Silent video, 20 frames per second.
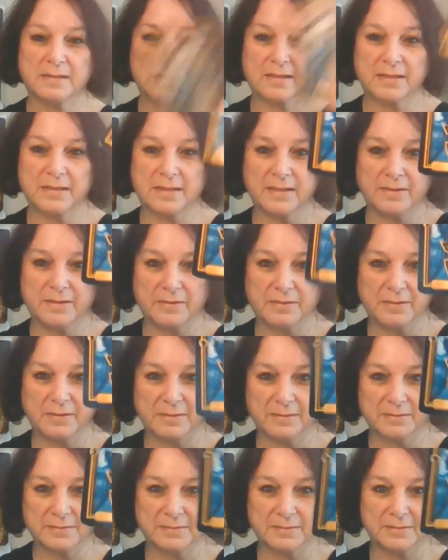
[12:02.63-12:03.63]

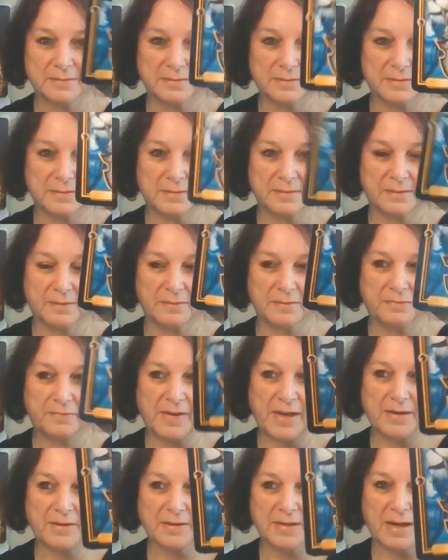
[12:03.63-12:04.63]
The
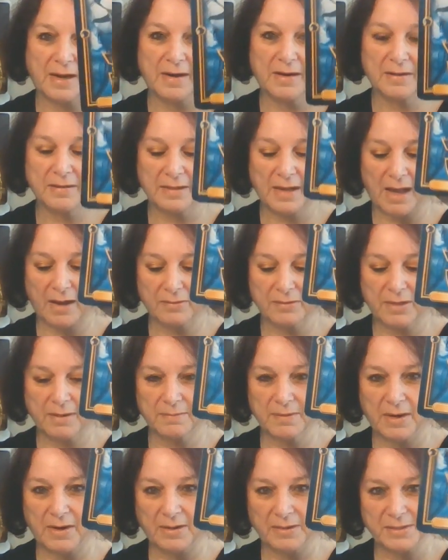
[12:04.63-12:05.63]
final card, outcome
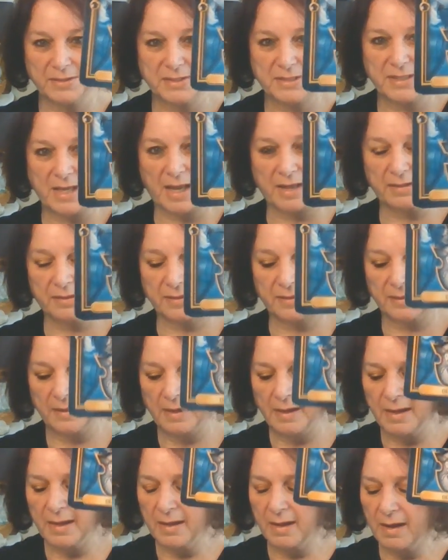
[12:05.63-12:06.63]
card, is death.
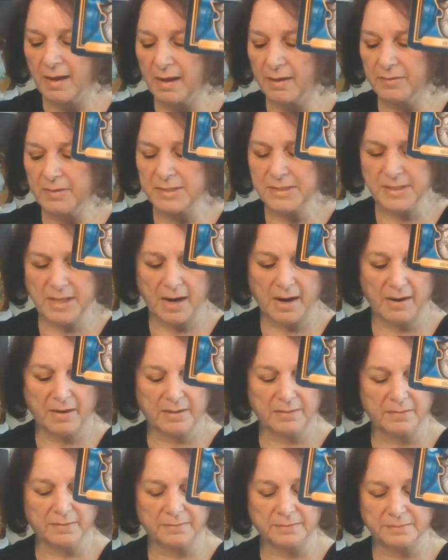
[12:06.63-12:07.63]
This
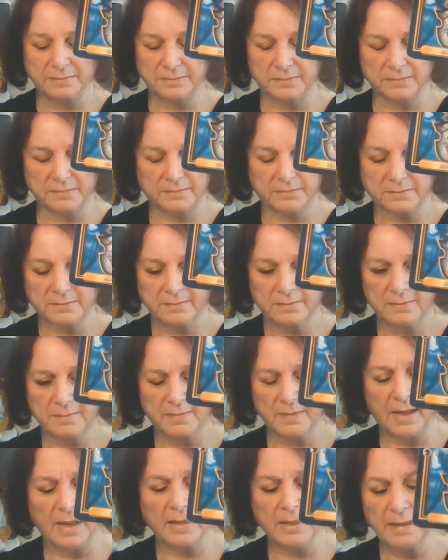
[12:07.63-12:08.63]
card,
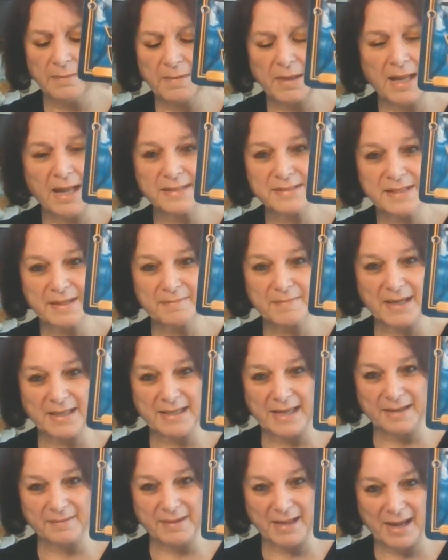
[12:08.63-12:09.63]
I keep on asking my
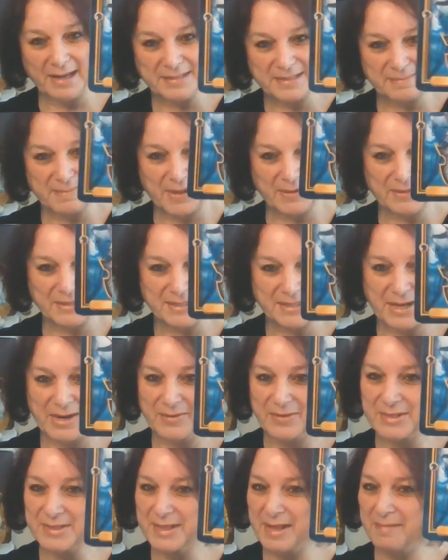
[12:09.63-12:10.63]
guides about this card.
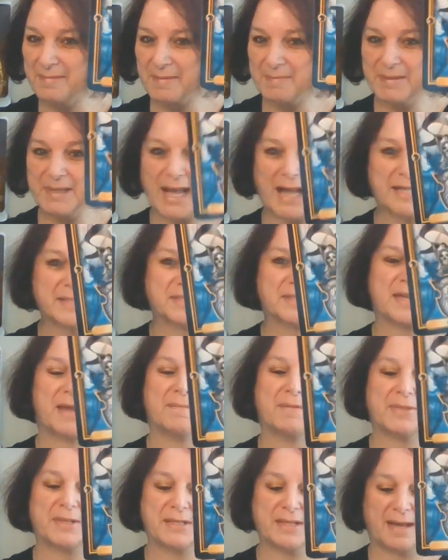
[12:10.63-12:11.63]
This came up last time
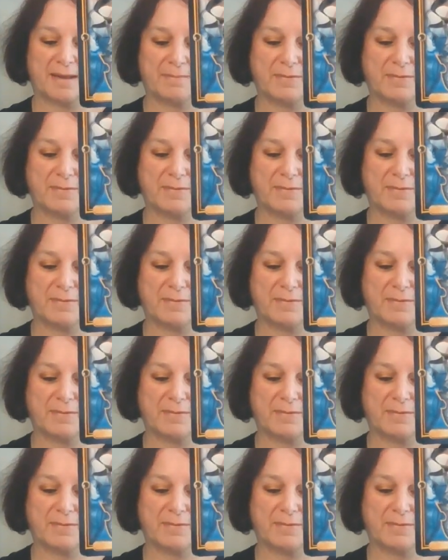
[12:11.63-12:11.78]
and the time